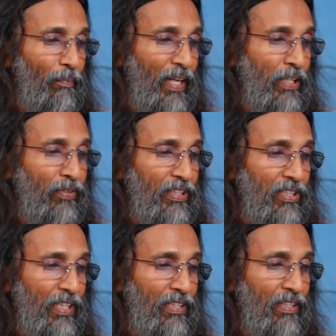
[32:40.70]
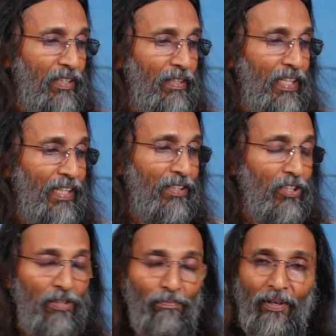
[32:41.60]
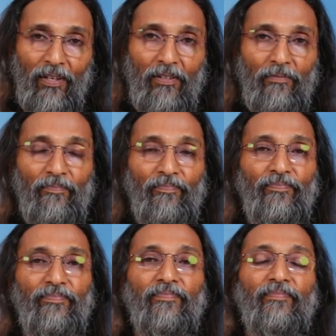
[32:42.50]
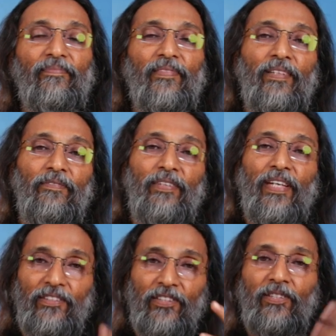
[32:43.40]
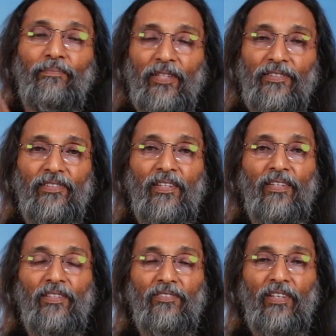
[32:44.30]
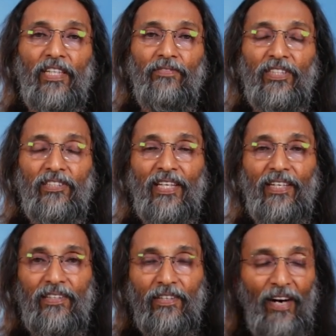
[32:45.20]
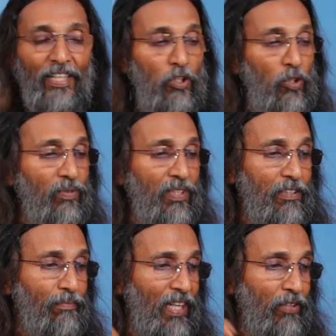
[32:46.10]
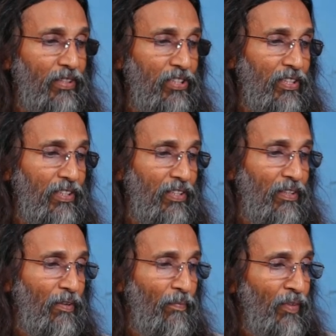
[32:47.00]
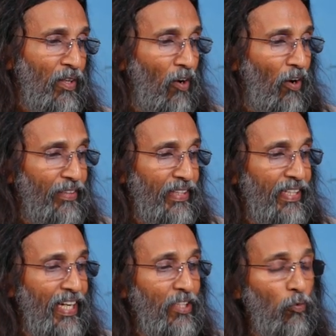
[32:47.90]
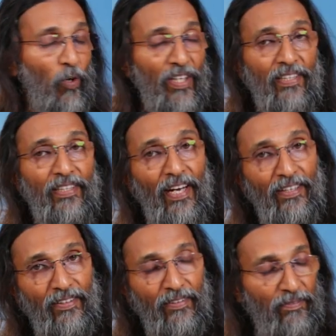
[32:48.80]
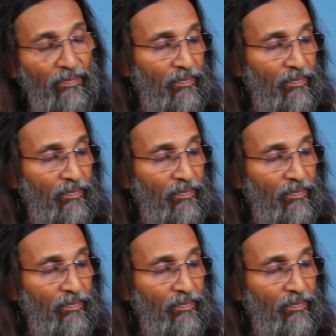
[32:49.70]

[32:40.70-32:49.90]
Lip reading: manifested in the symbol. We are the symbols. So in which the divine truth is manifested of the great work done